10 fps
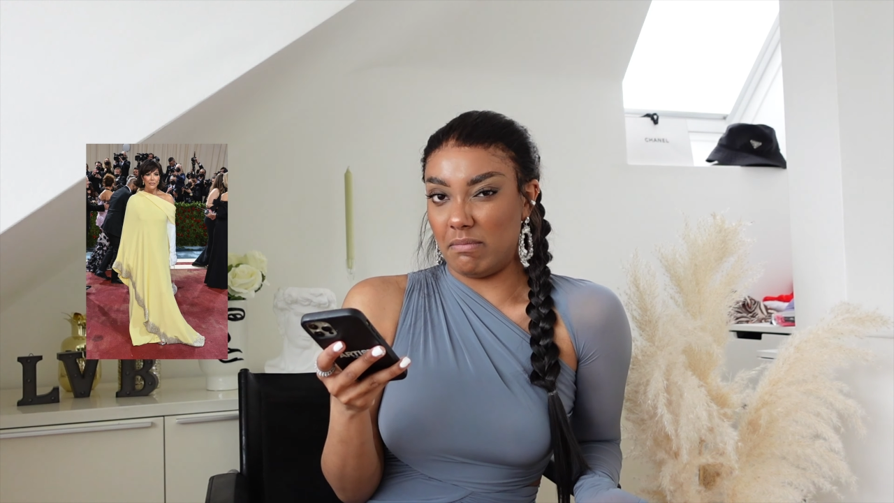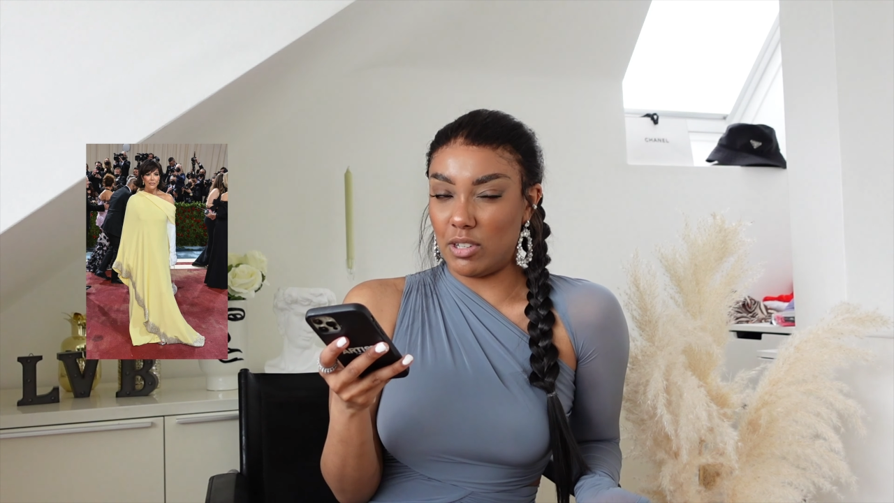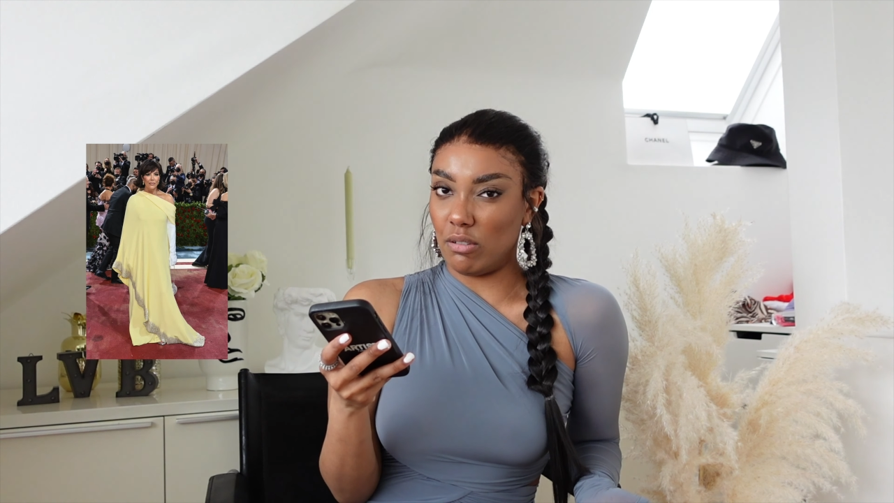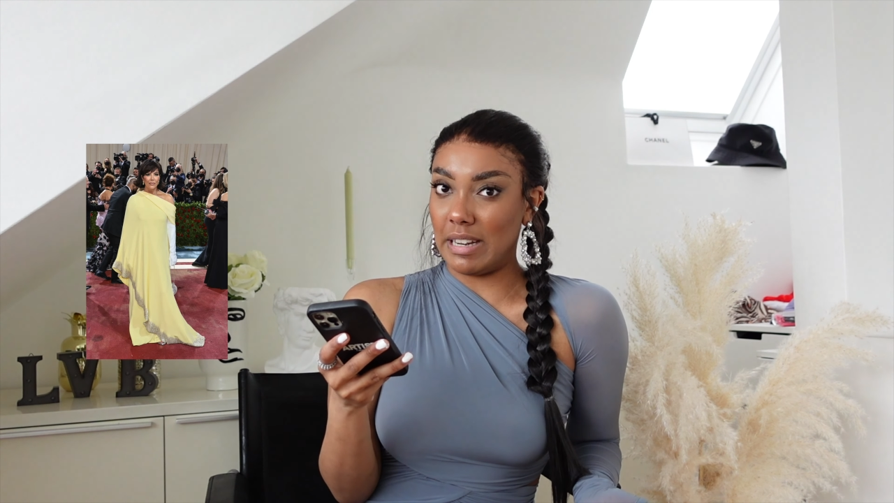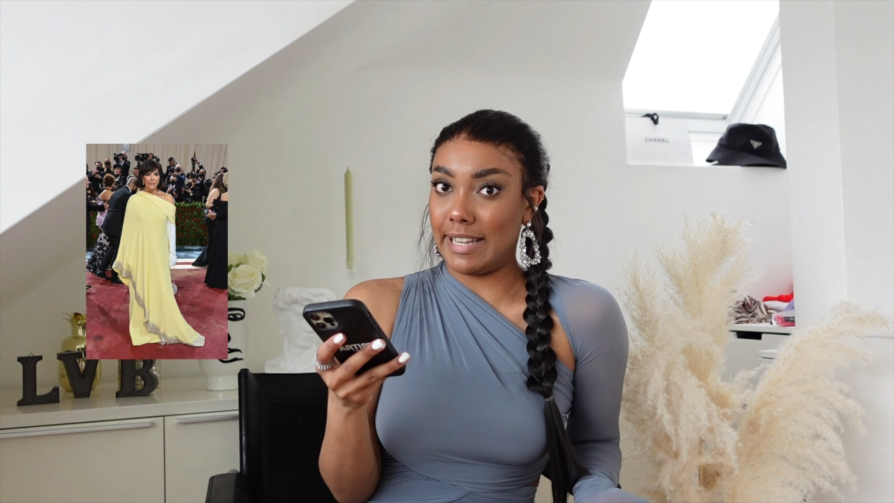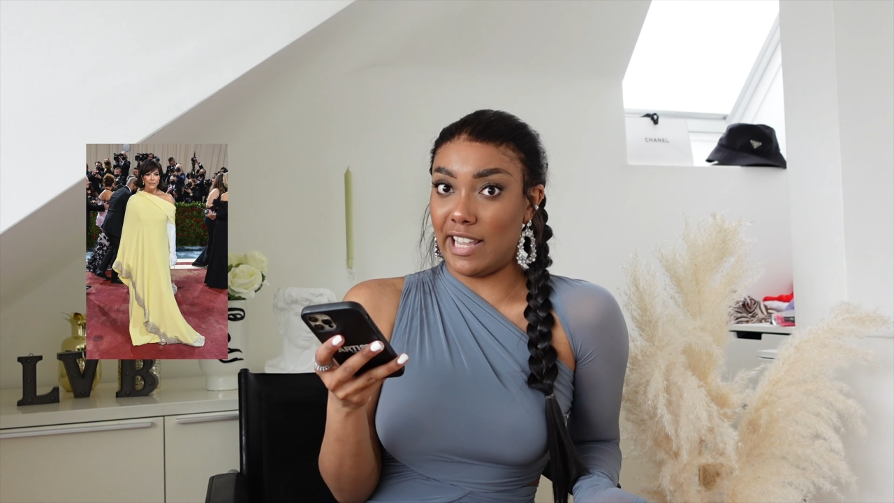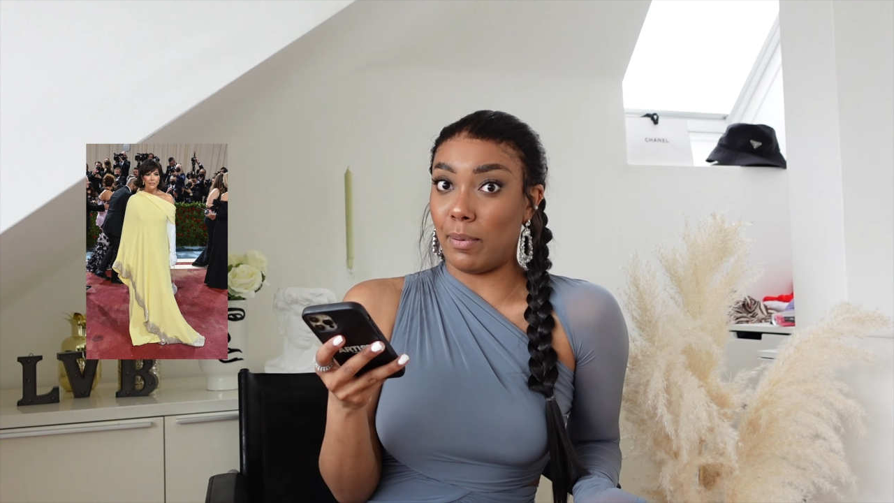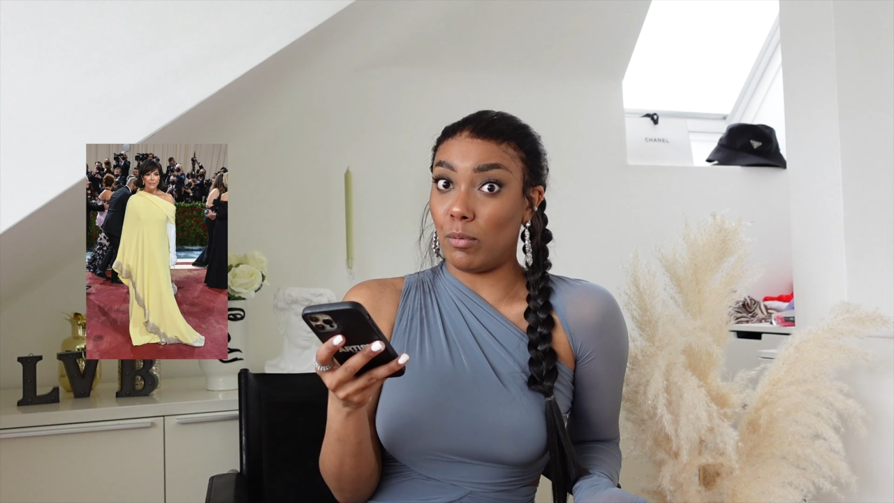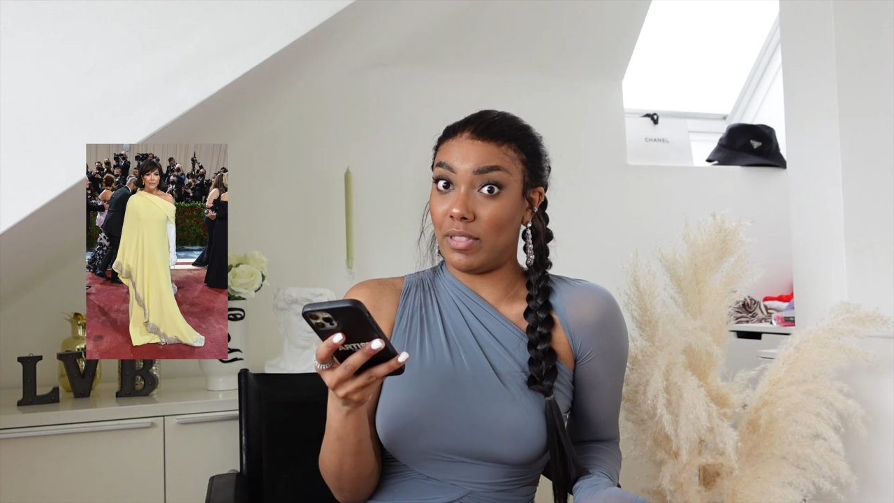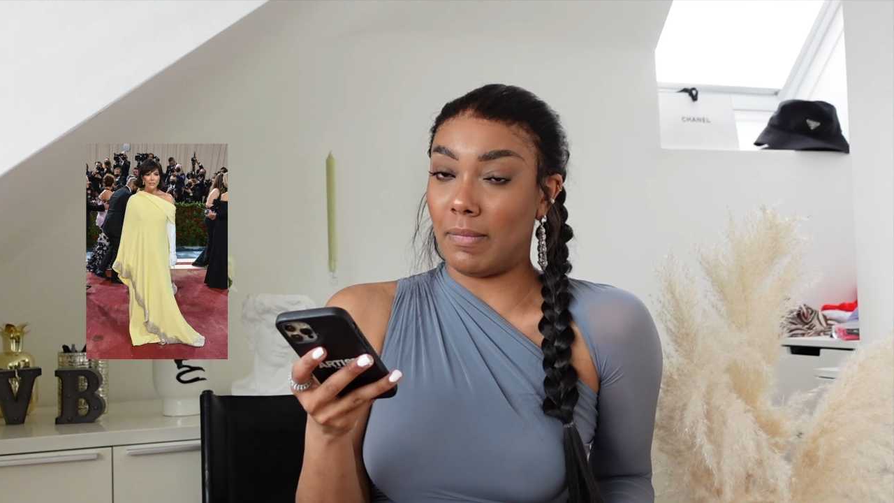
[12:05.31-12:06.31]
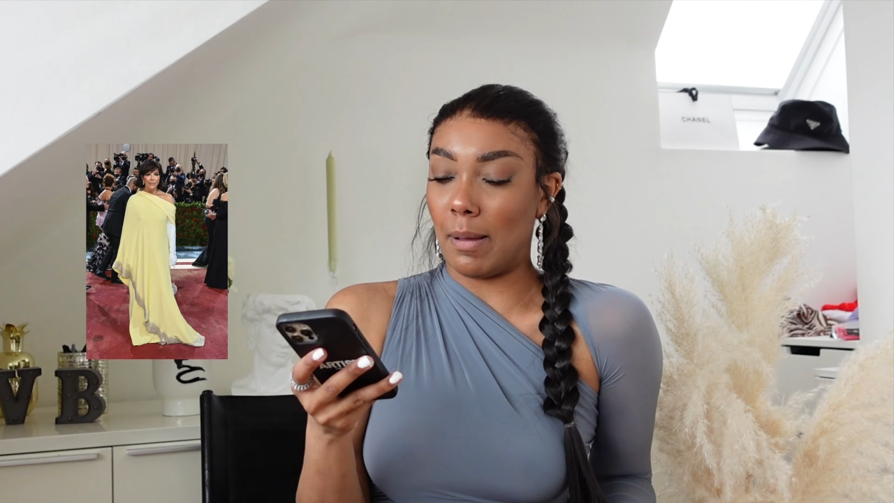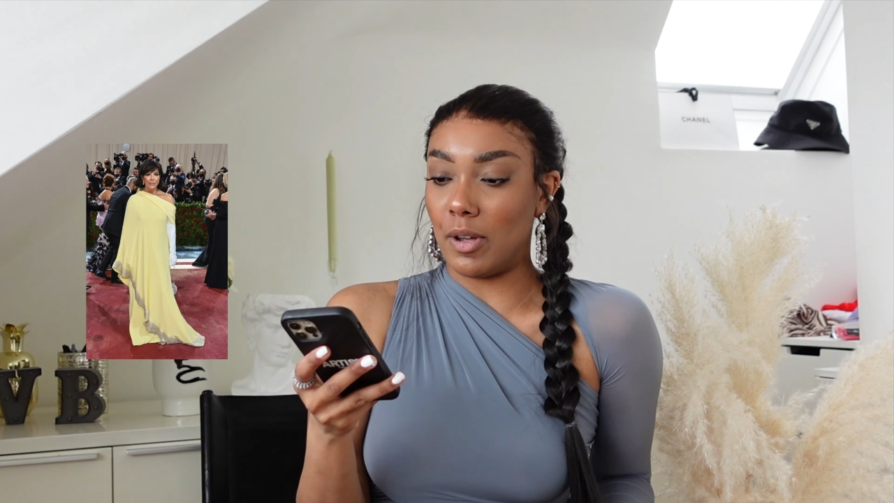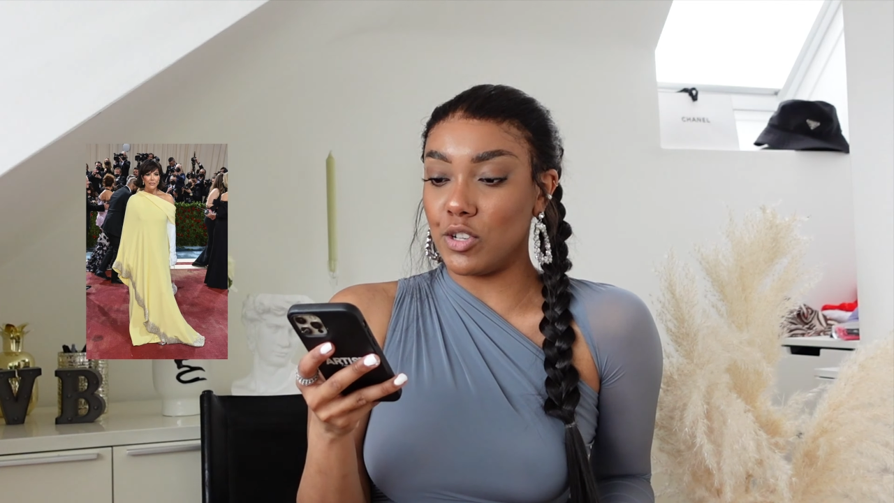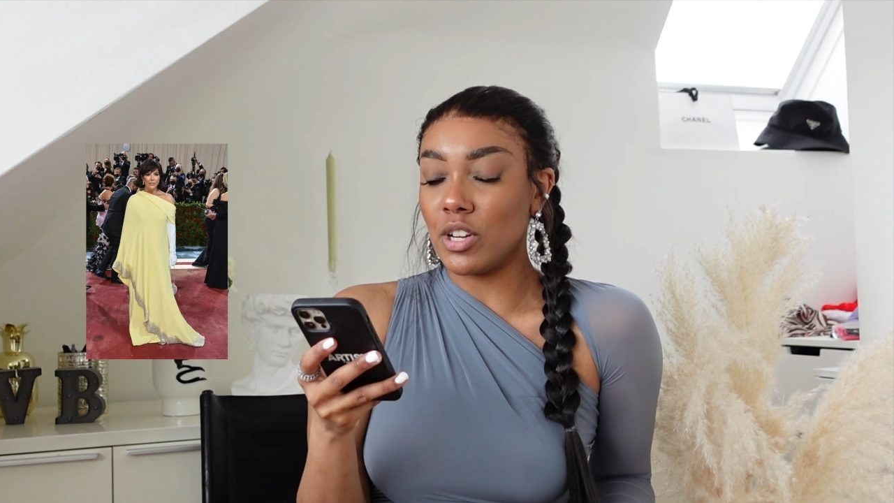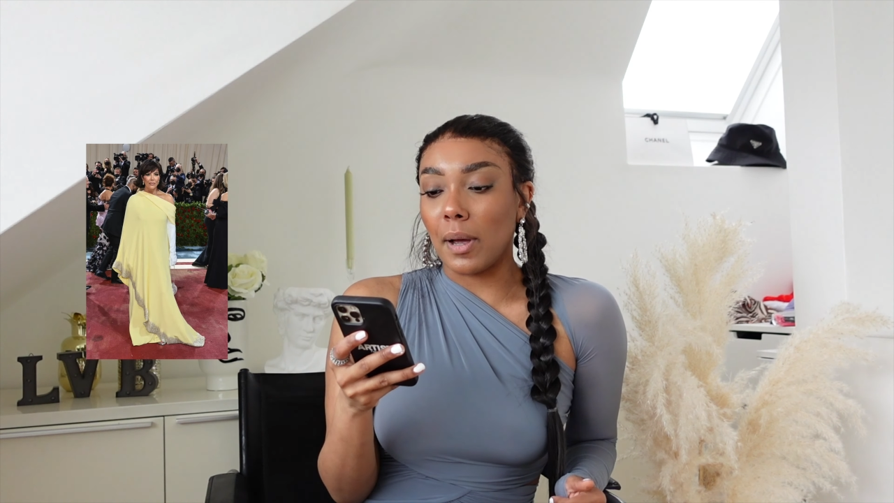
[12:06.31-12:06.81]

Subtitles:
Don't really keep up with them that much,